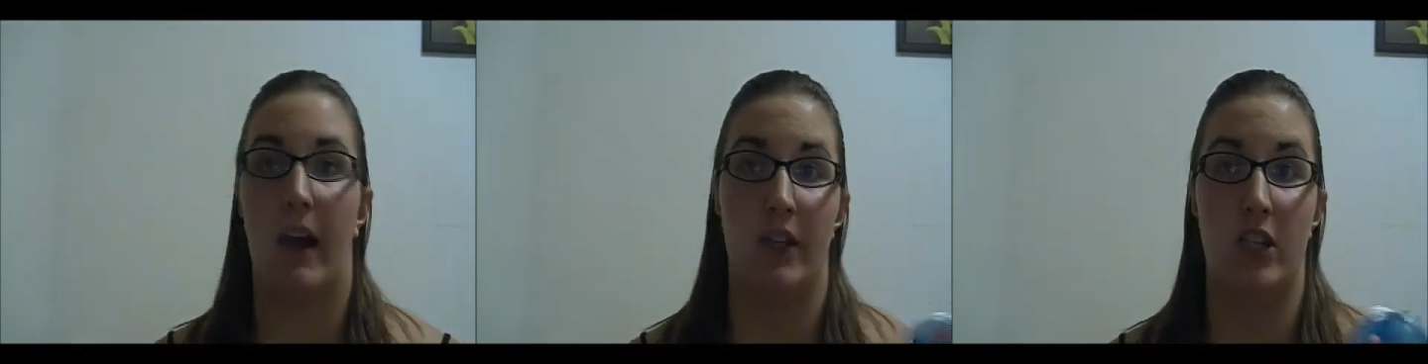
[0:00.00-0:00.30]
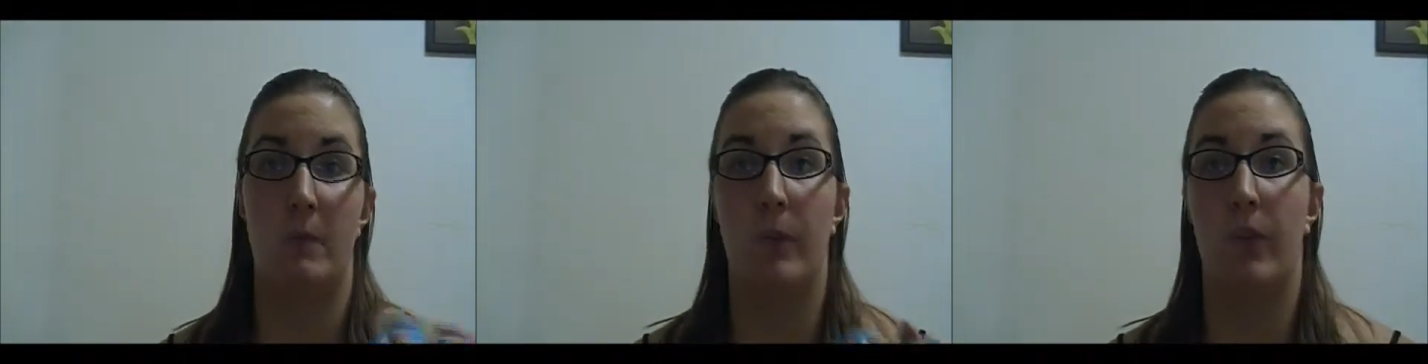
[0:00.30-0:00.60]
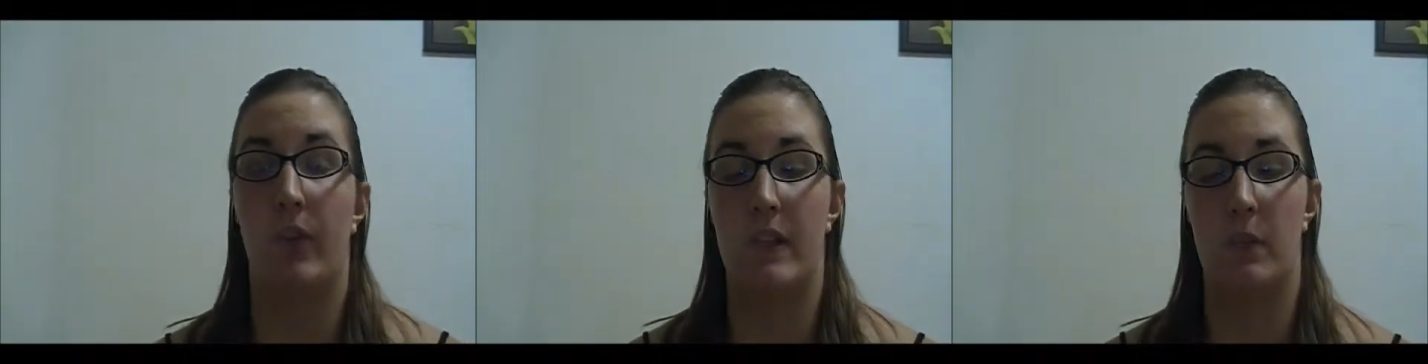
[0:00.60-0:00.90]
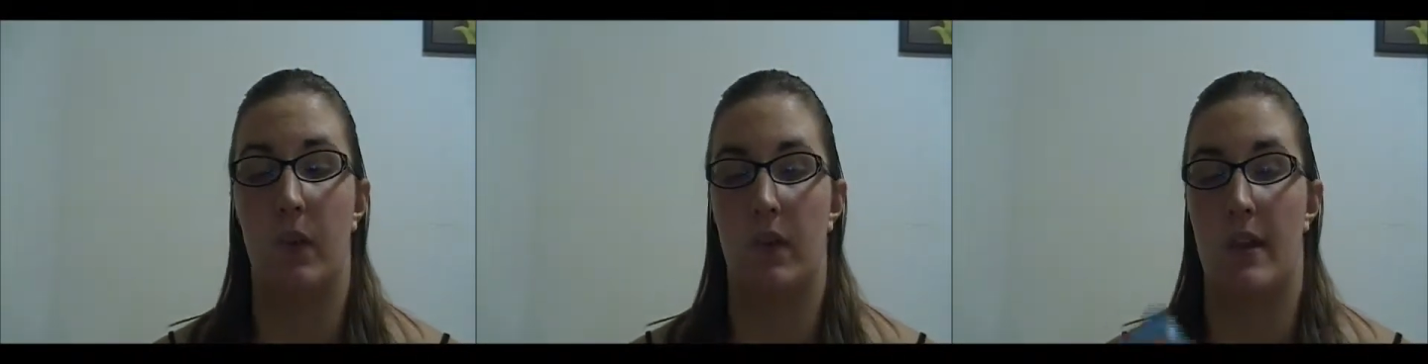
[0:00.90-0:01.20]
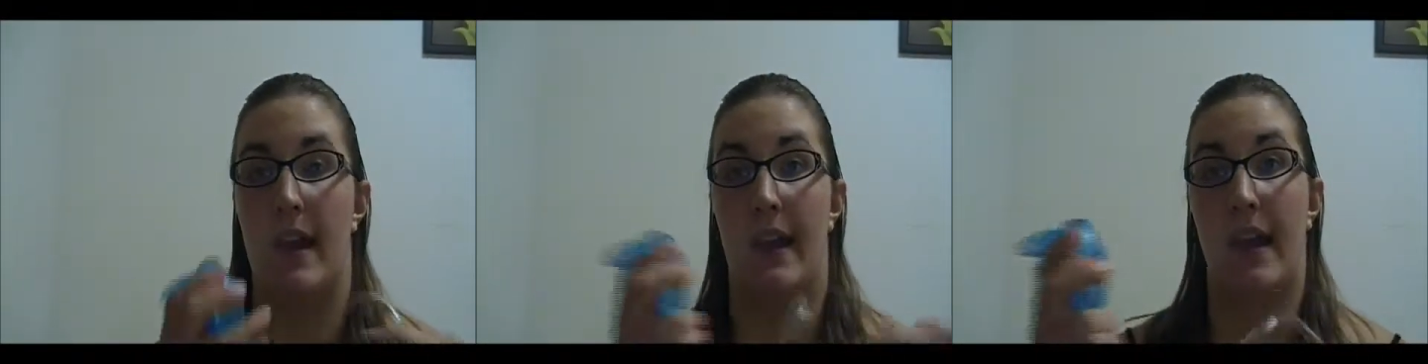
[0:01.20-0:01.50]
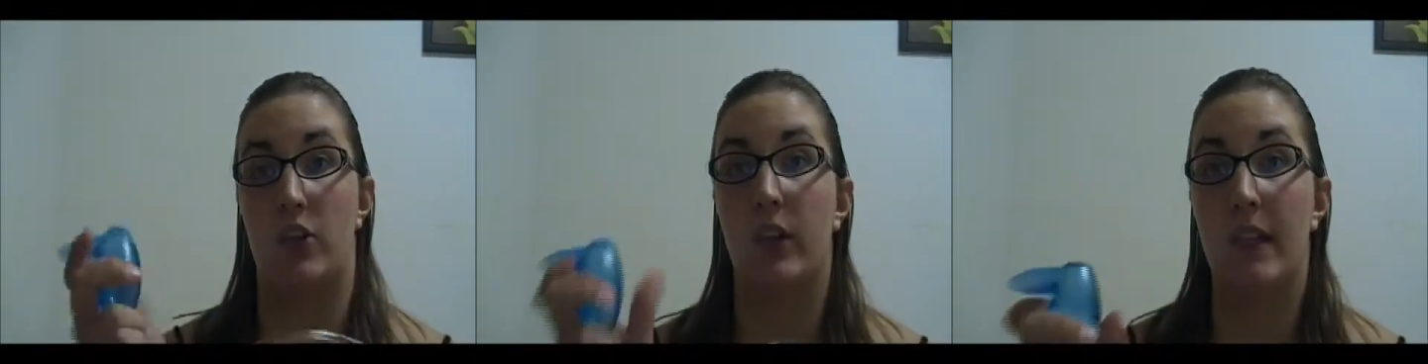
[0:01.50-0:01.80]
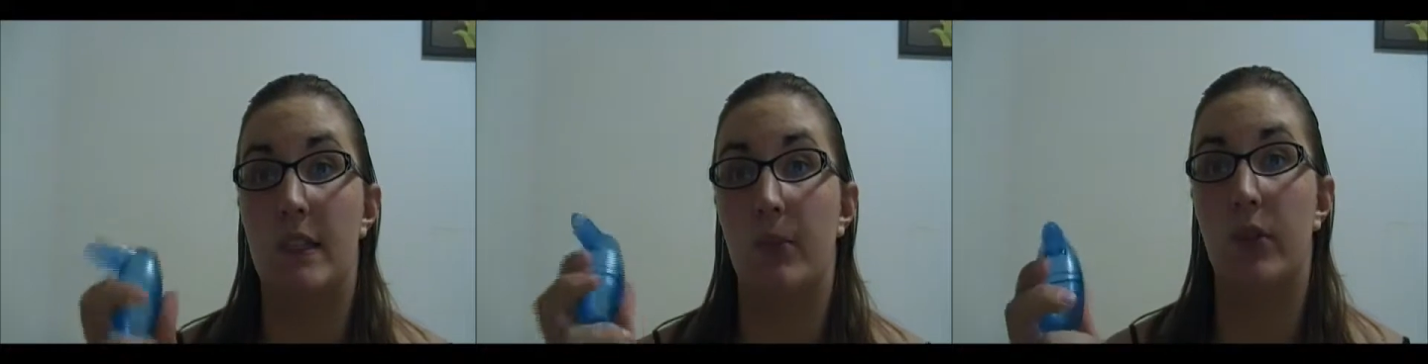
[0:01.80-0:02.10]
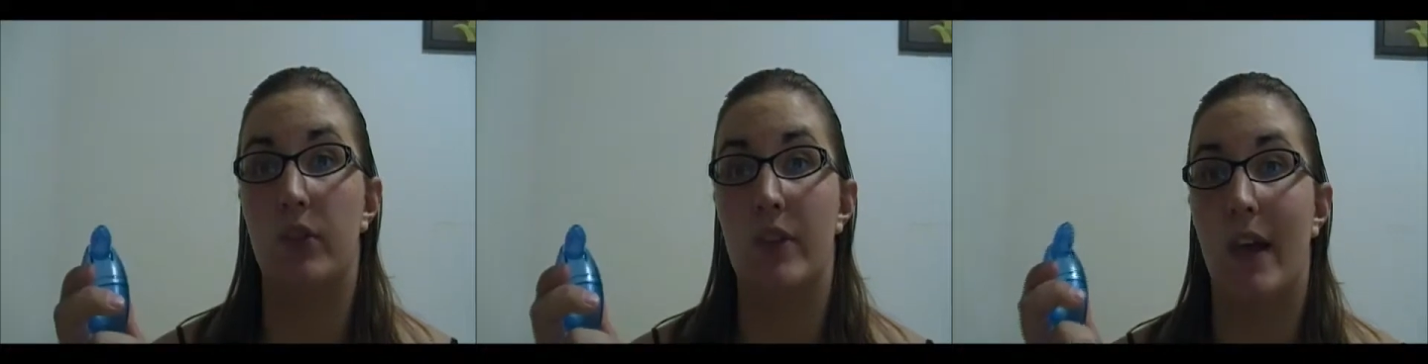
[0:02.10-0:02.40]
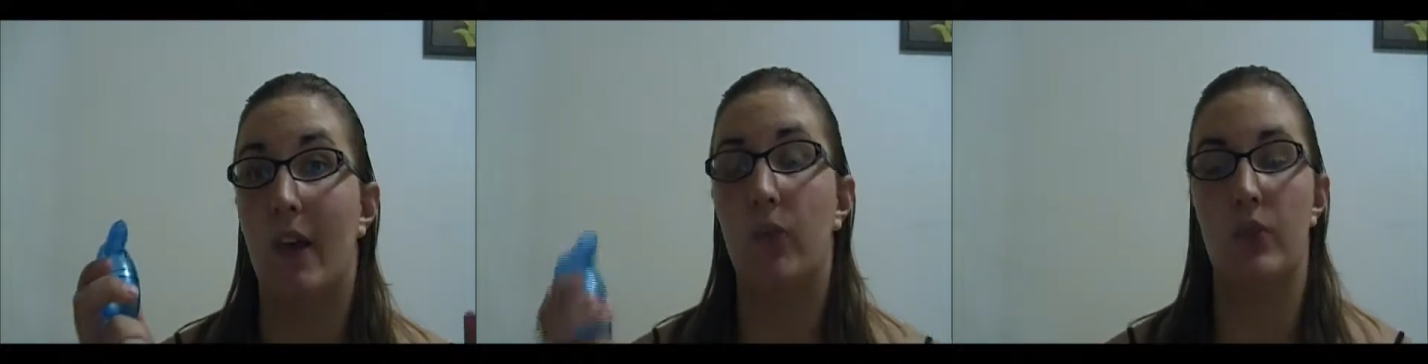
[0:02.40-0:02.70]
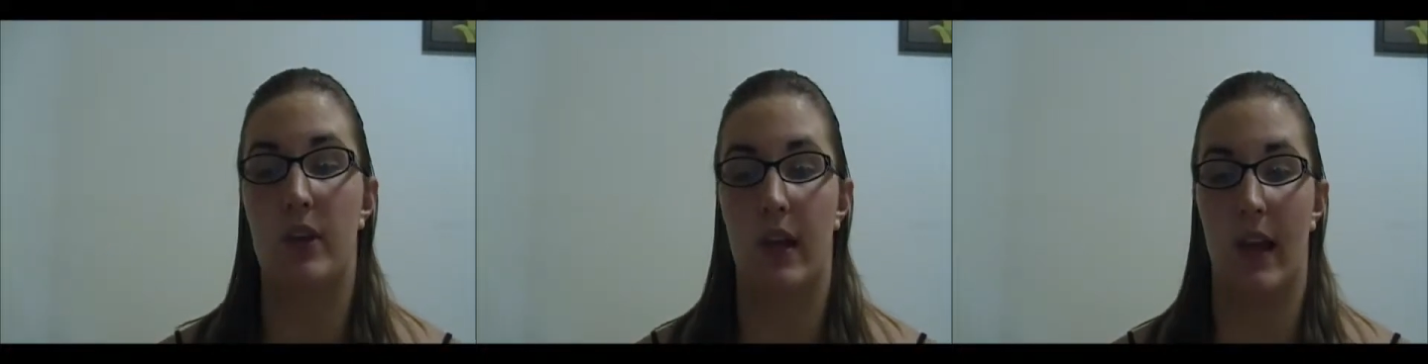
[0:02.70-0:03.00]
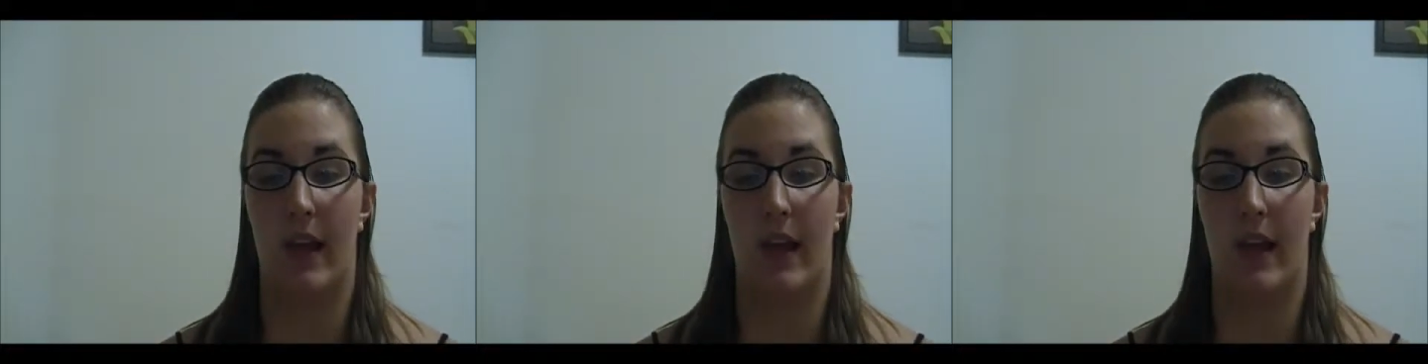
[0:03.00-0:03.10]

I just prefer this one, and it actually gets the boogers out,